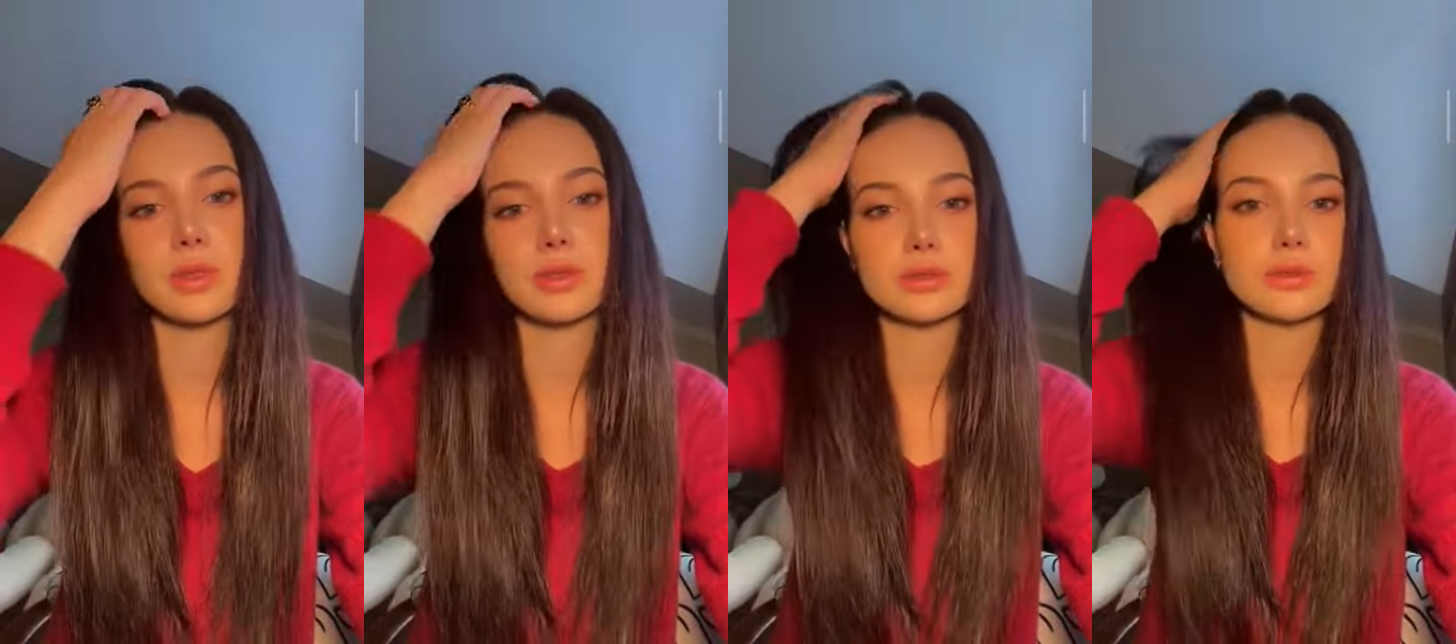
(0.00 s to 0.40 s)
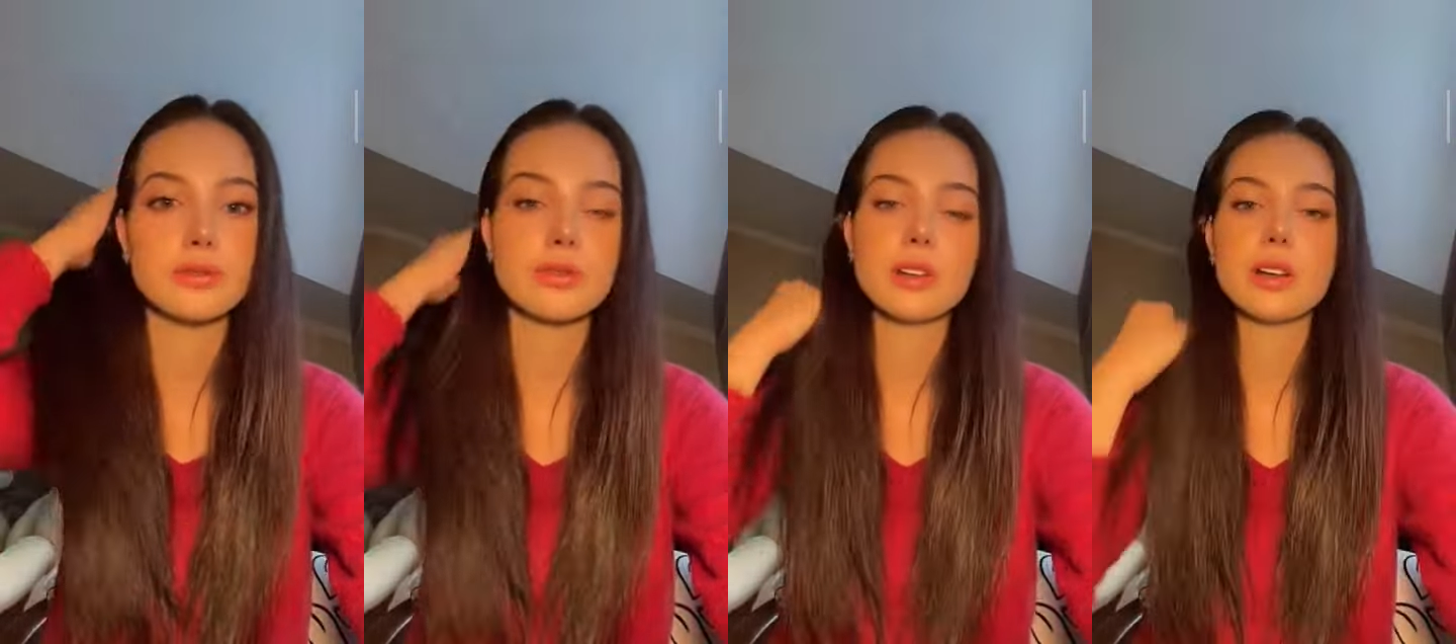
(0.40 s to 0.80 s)
because
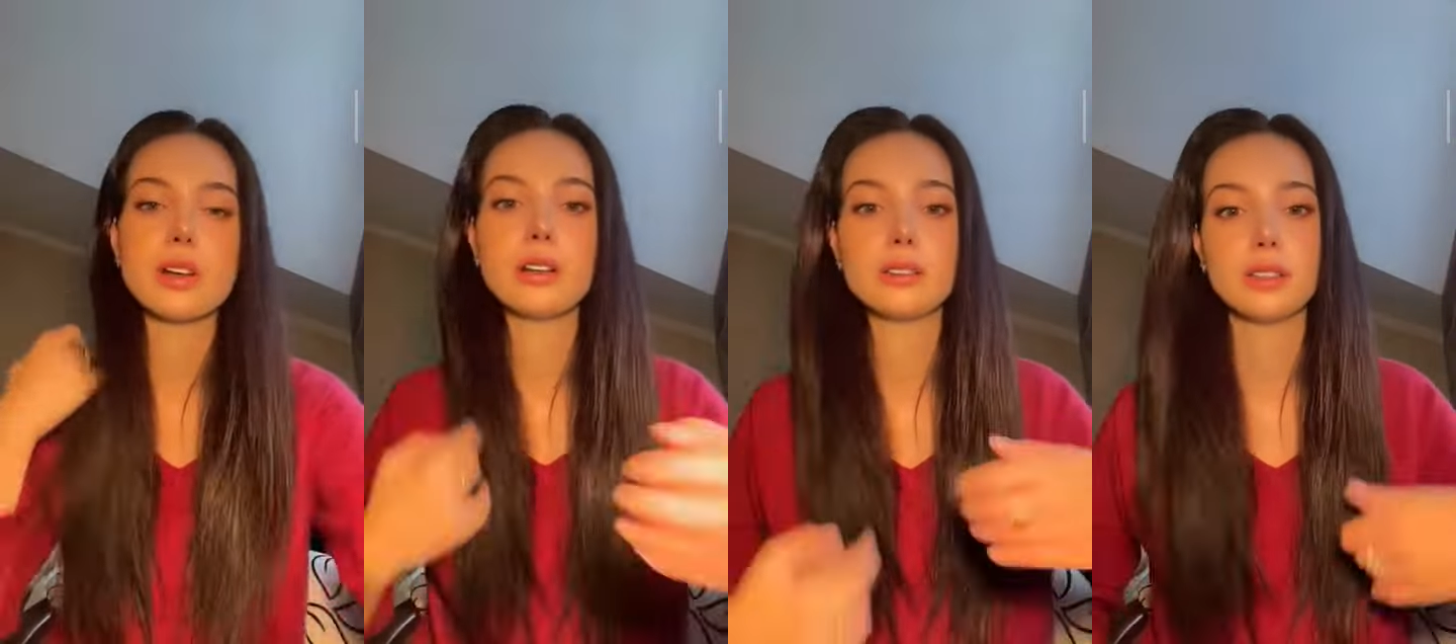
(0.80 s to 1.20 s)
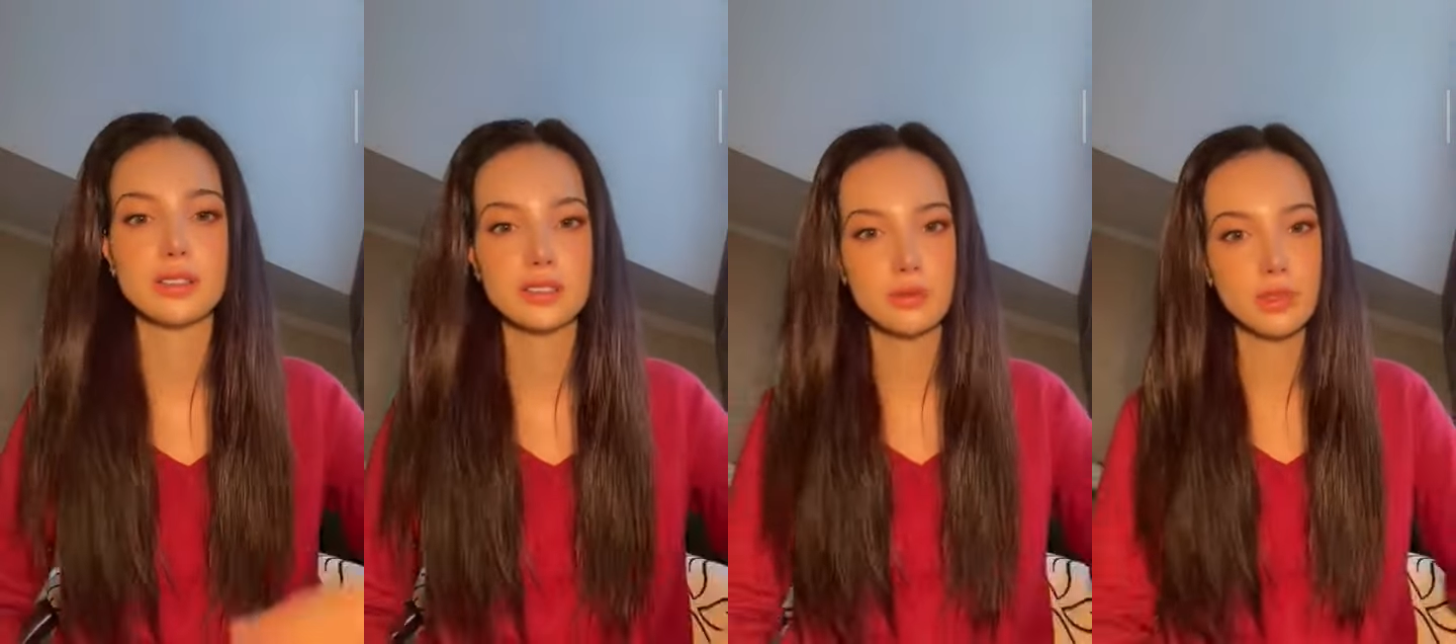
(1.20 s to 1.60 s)
of
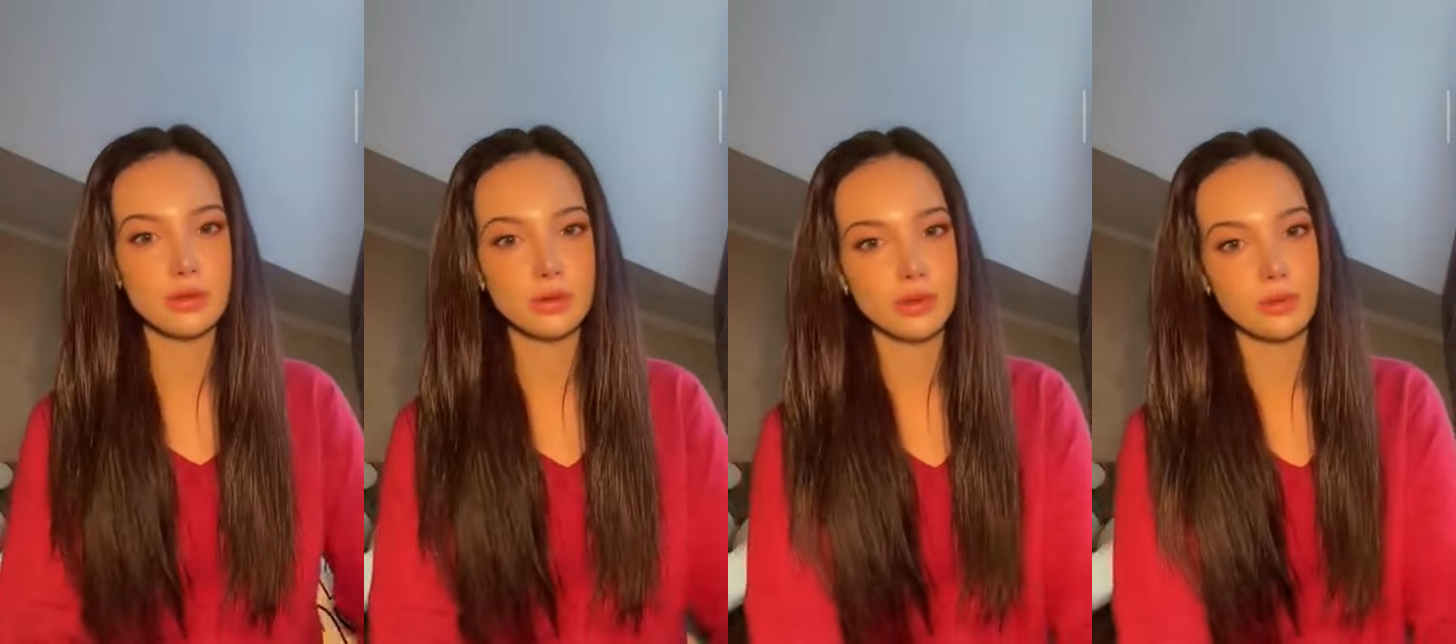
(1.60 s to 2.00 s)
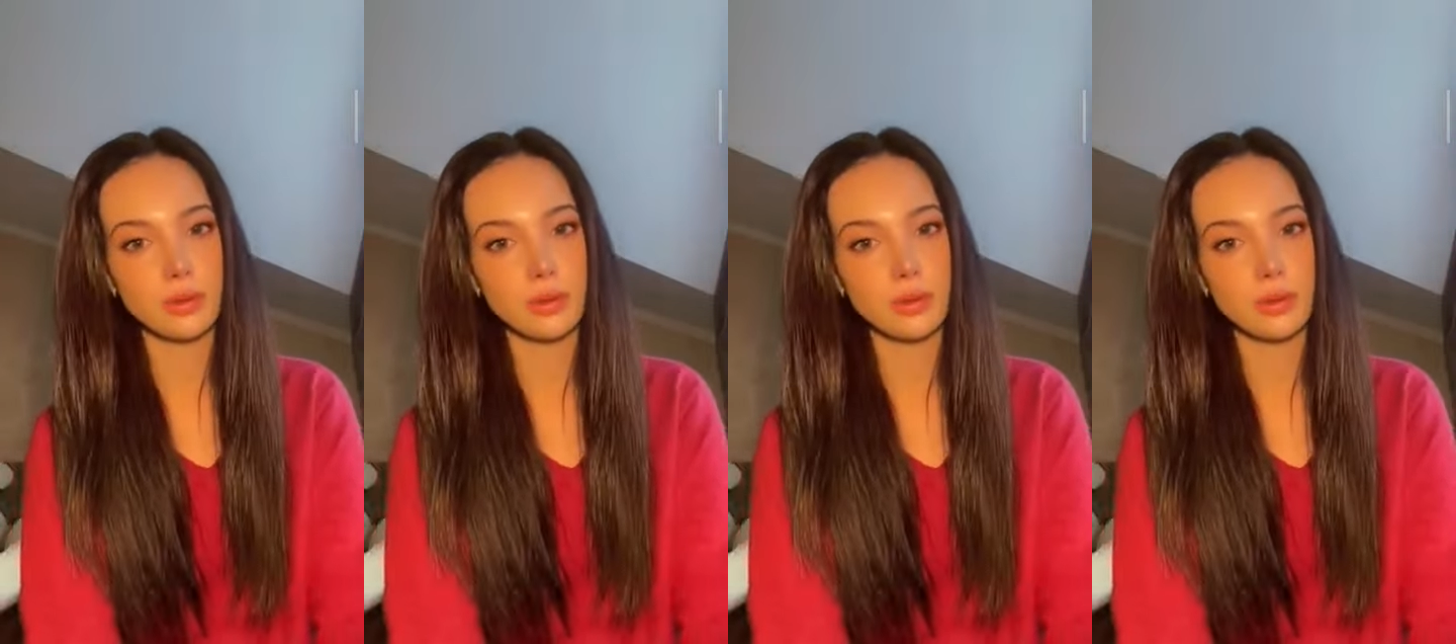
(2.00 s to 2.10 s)
last speech of the